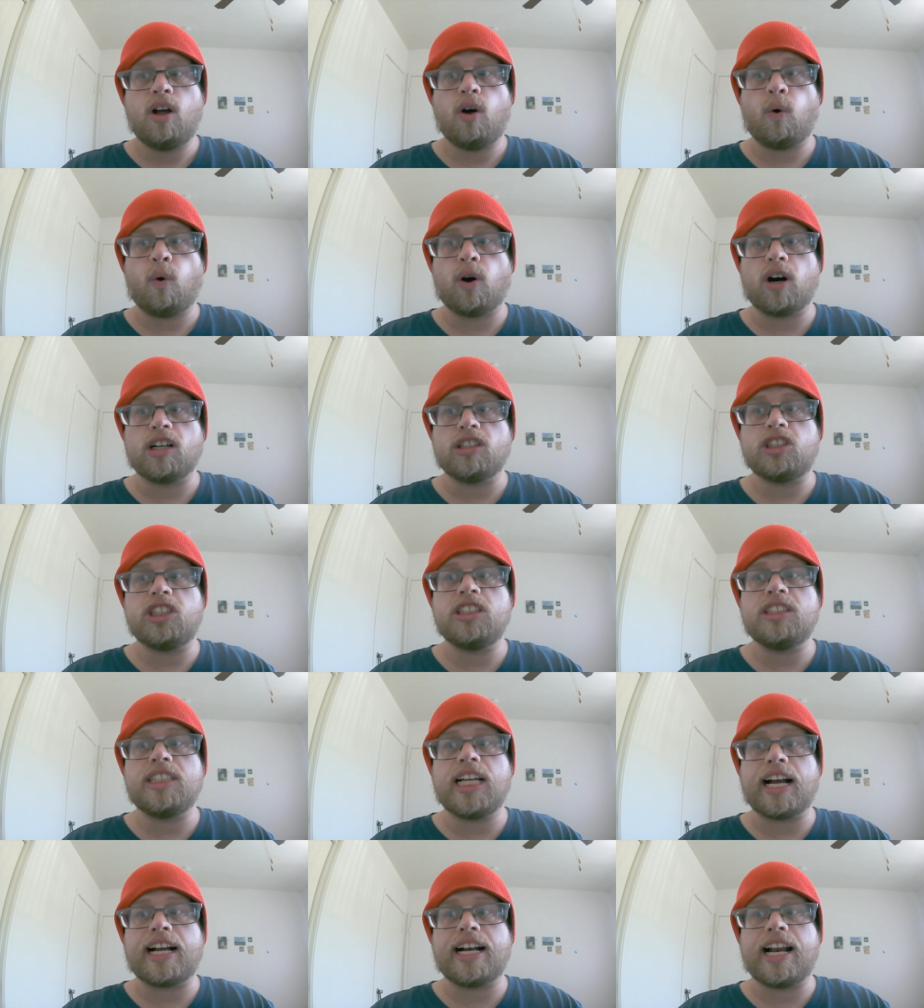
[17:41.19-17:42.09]
or
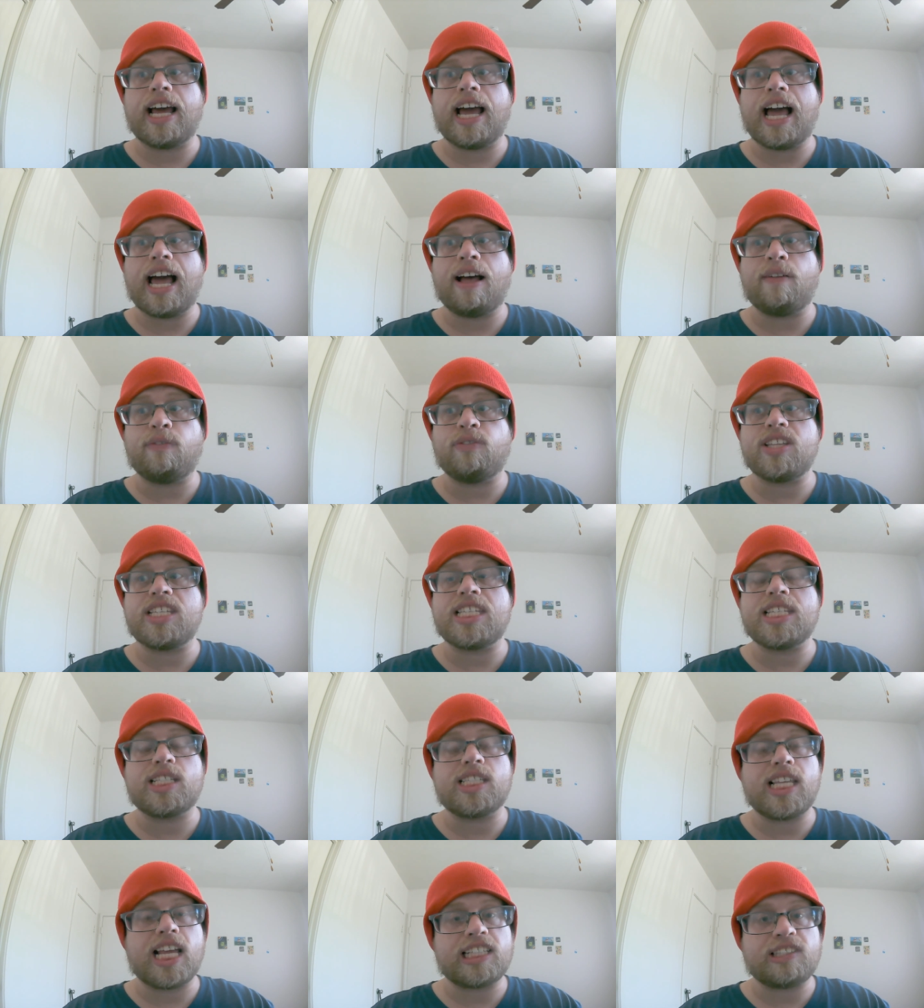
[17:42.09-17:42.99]
she's not gonna have the
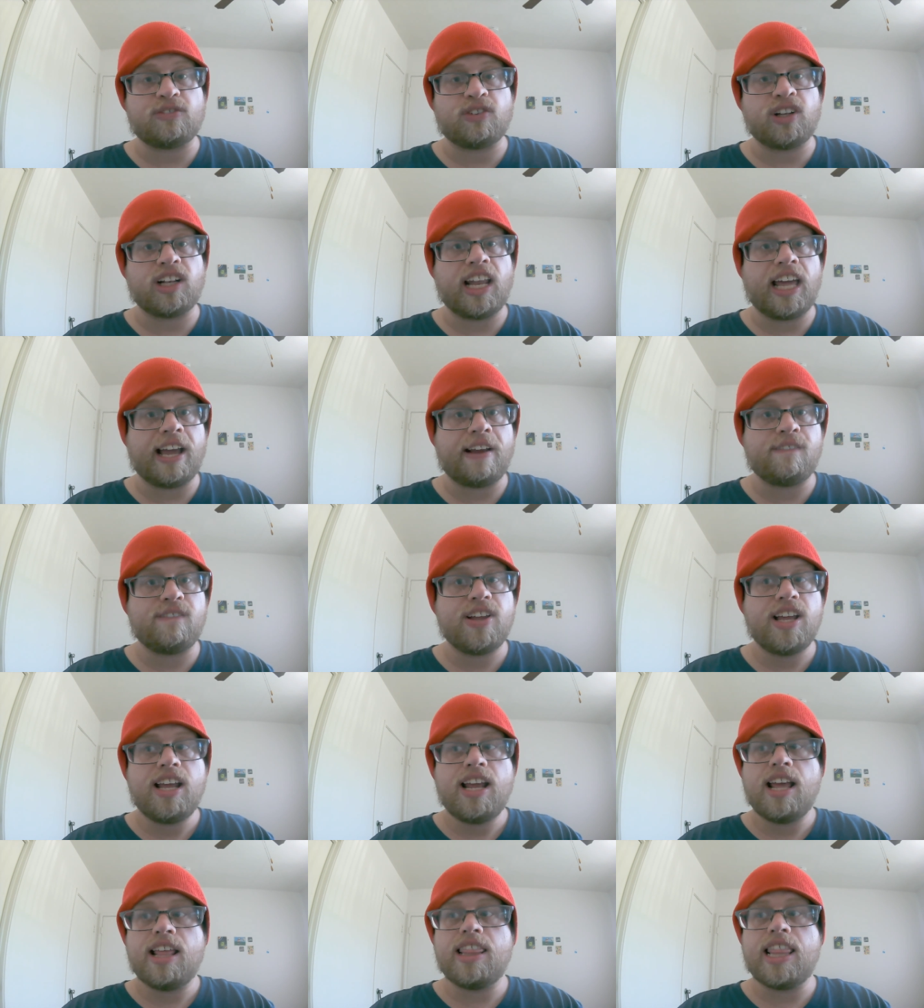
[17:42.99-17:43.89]
successful life
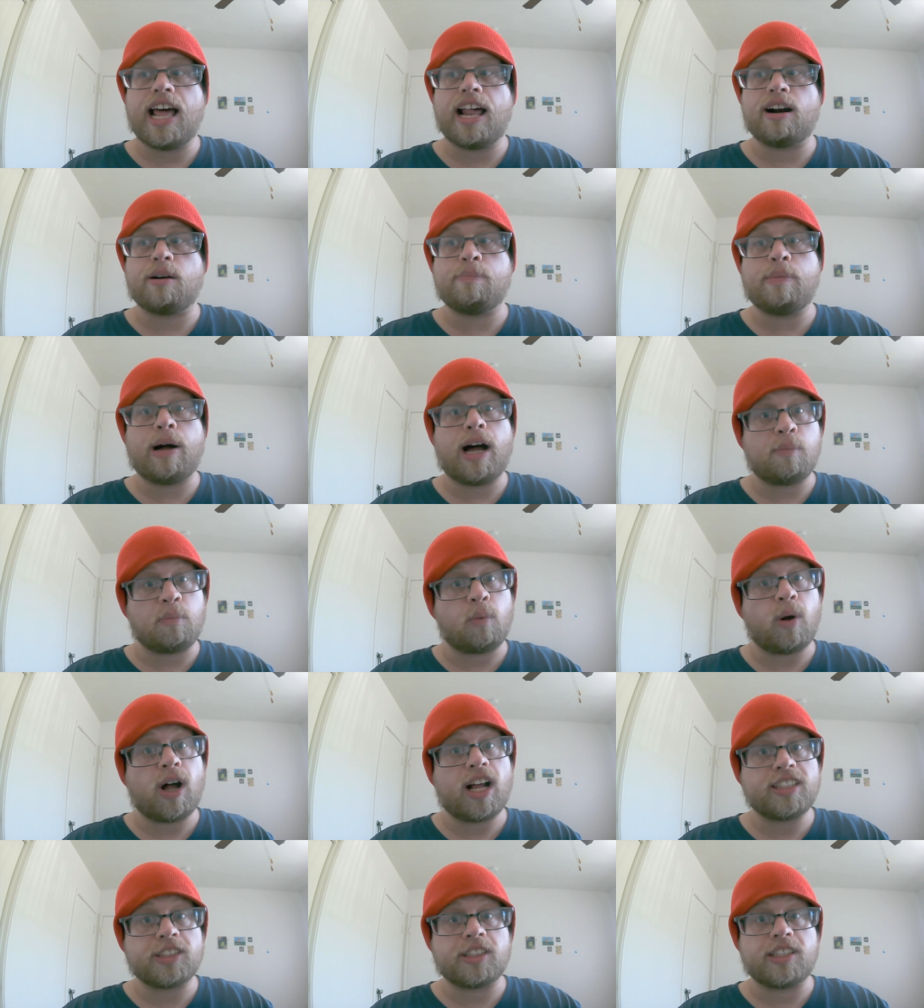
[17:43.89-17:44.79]
that her mom
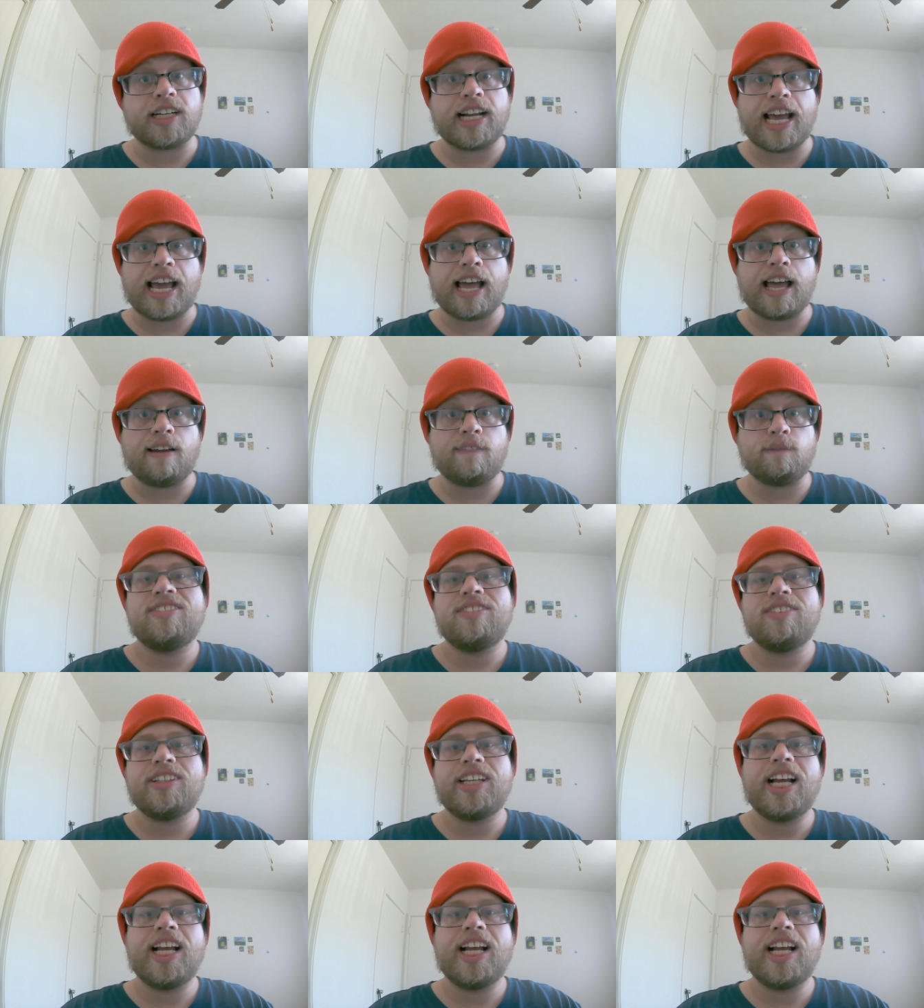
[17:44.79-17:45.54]
wants her to have.